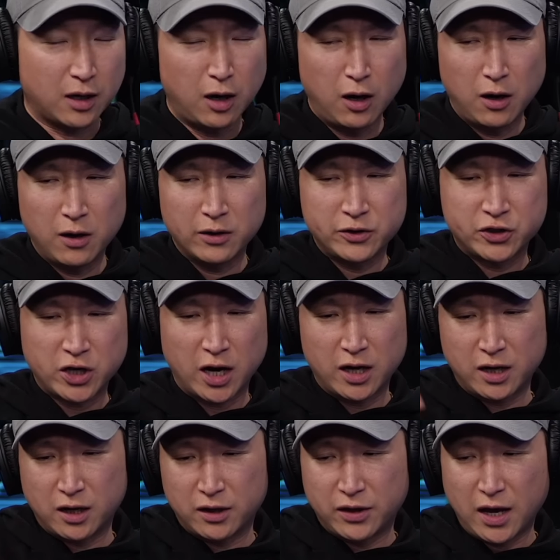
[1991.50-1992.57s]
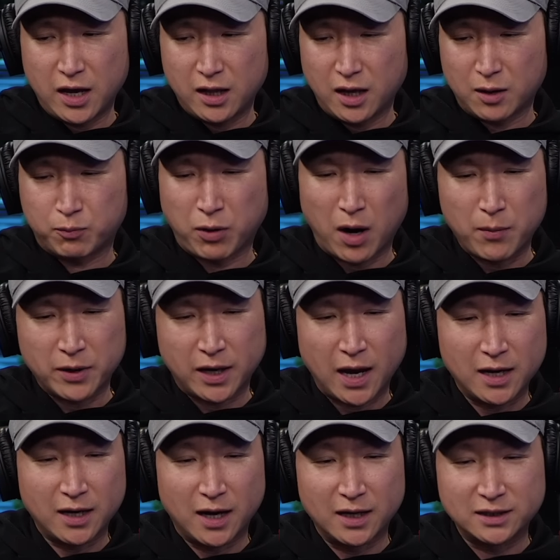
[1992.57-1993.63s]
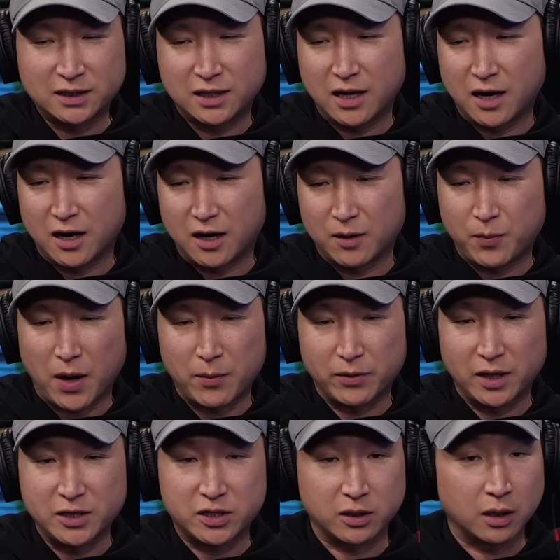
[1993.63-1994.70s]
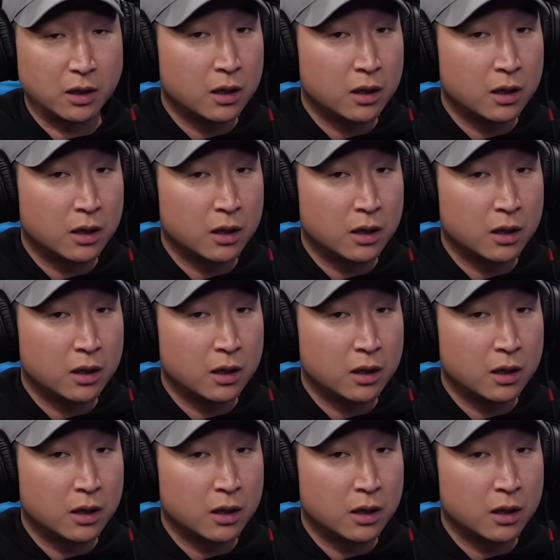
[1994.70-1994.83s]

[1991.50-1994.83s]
oh, China, they propagandize their population.